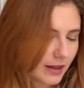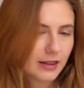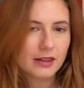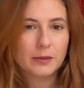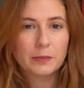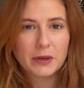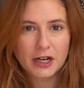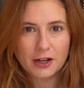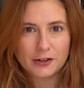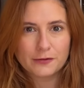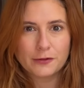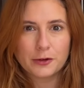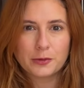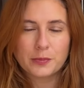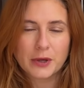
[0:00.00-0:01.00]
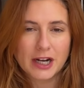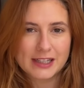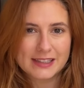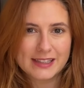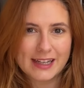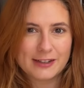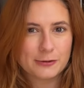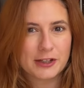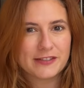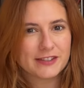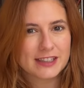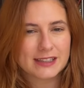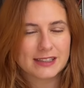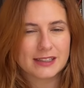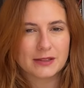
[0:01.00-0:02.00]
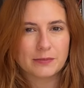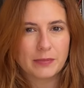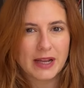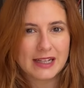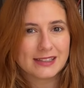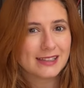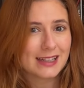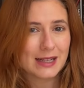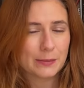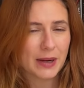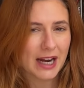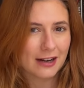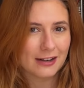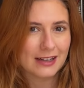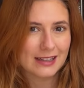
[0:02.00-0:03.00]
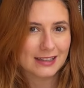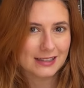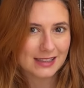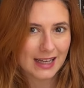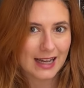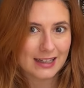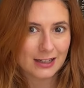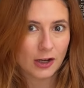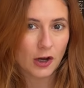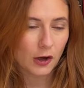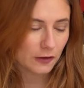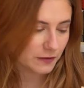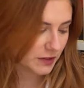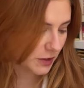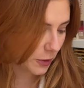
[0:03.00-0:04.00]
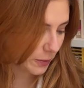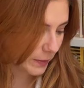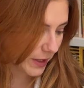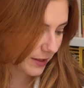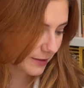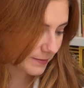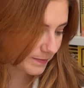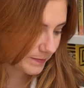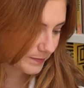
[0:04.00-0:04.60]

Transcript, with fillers: The plot for Brideshead Revisited basically parallels that of Saltburn.